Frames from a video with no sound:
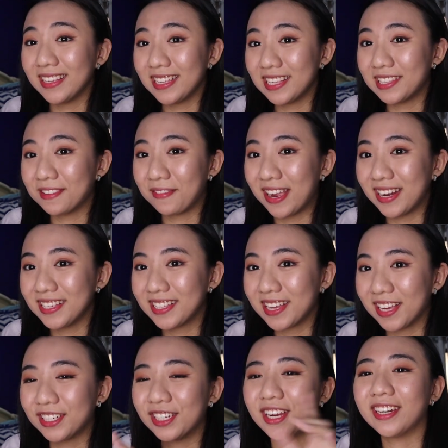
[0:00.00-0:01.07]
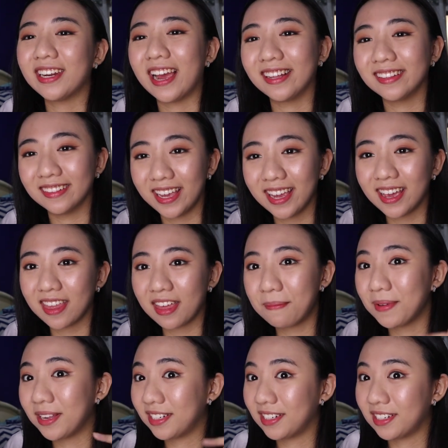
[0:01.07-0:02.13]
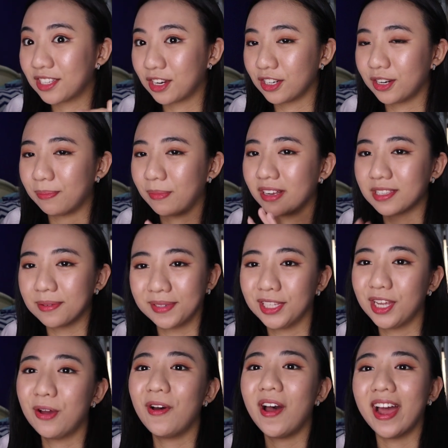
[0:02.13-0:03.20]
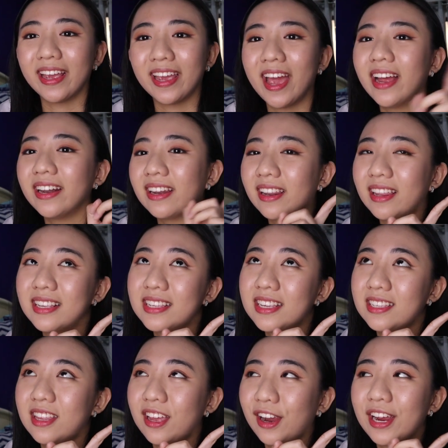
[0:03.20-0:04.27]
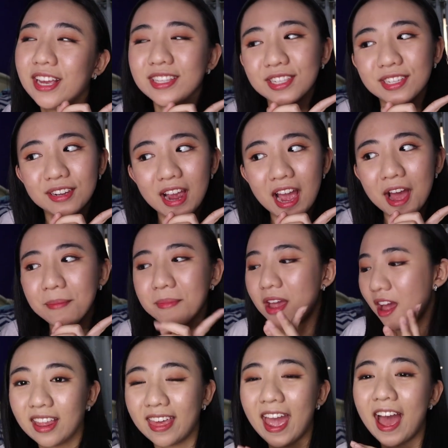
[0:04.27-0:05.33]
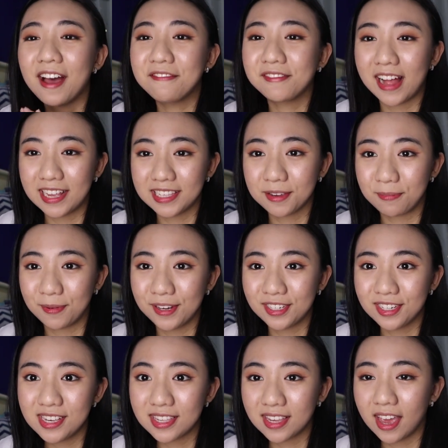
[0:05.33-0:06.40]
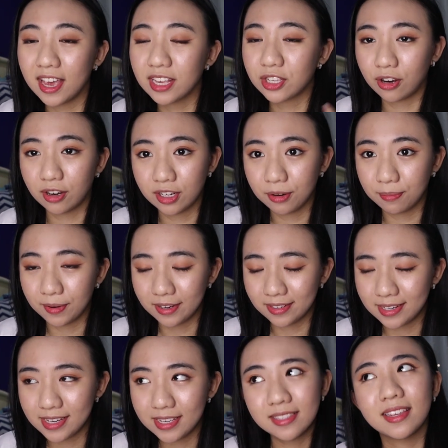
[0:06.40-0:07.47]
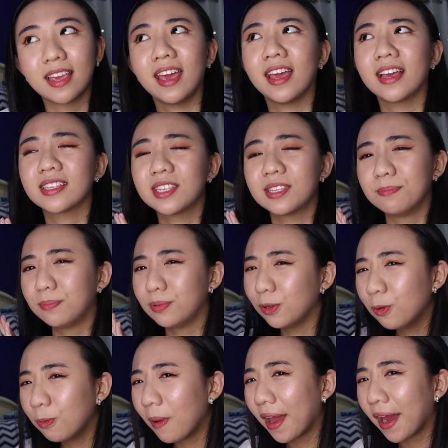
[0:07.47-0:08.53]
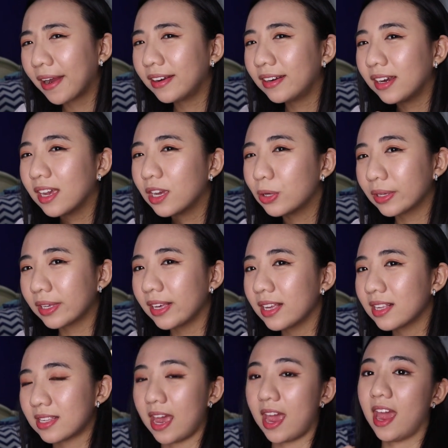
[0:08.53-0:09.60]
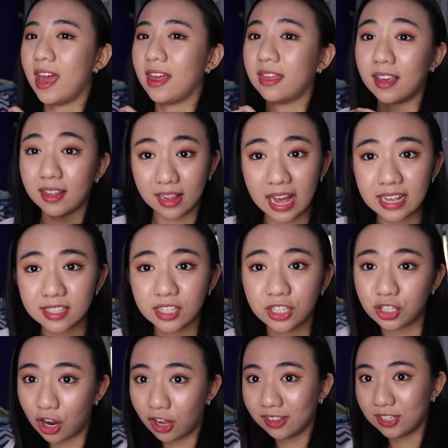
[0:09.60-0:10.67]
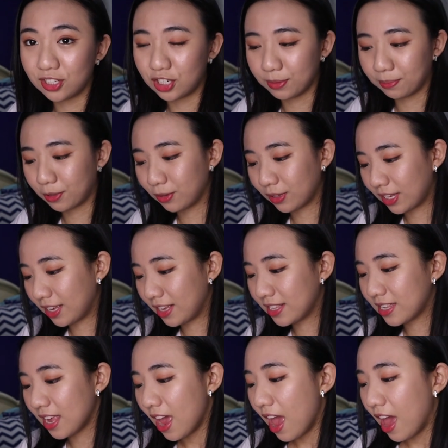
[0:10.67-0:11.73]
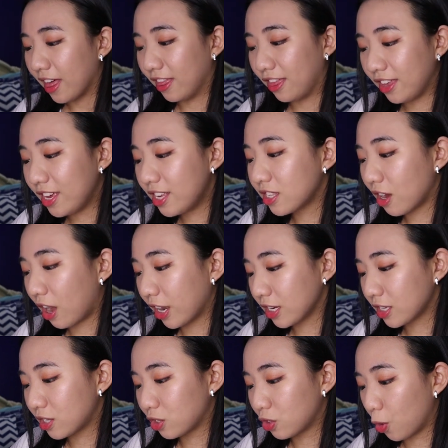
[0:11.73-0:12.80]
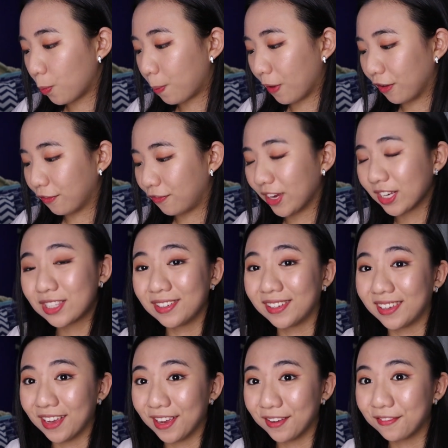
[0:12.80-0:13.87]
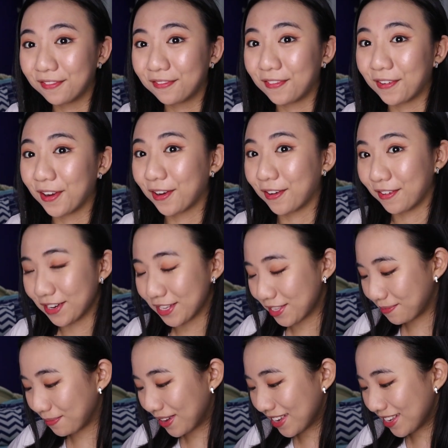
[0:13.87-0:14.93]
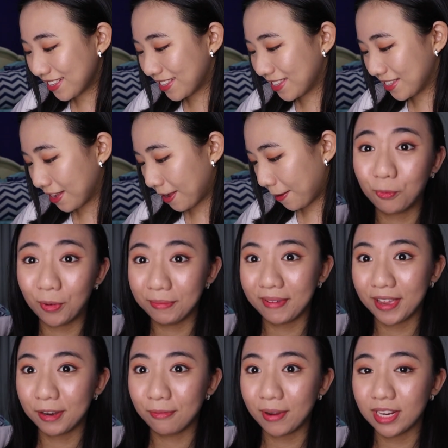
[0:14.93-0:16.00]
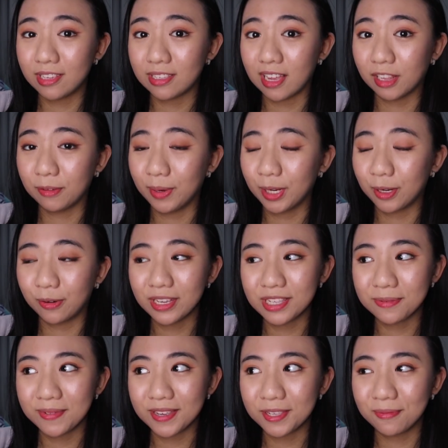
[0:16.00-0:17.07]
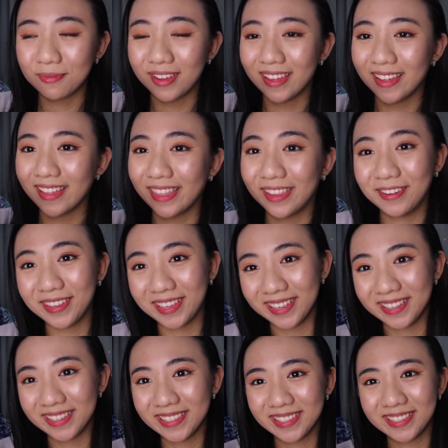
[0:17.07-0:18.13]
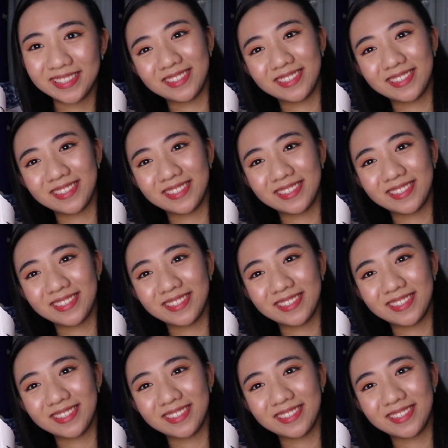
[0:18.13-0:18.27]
This is Venice Kitchen. I'll link them in the description box below. Again, this is their Instagram. They have classic burnt cheesecakes, Oreo burnt cheesecakes, blueberry cookies, and the classic chocolate chip cookies. These are so perfect to give for Christmas. What better way to celebrate Christmas with cookies?